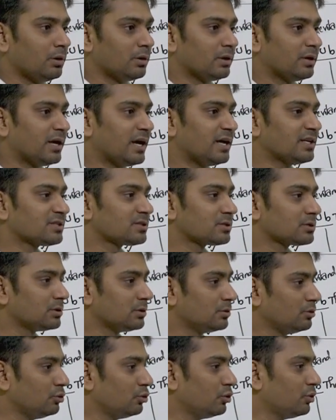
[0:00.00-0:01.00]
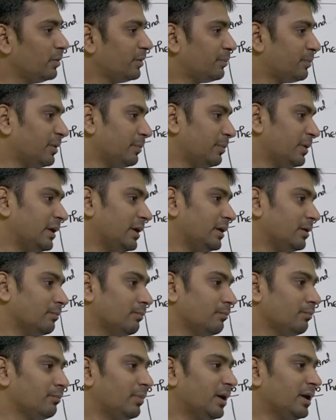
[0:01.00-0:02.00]
Cast you will be preparing,
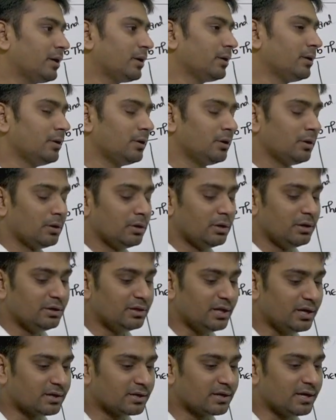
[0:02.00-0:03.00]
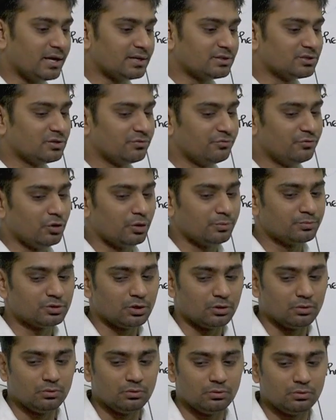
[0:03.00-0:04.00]
but in that cast, if you
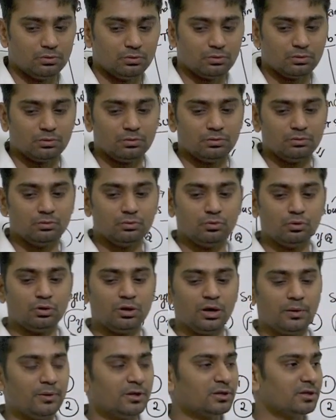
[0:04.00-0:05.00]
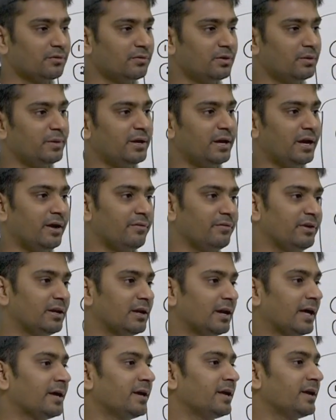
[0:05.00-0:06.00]
observe, Durga Mata will be having
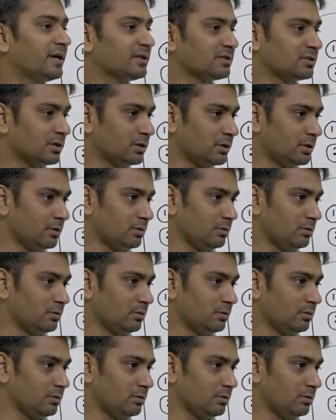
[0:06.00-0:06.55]
lion as her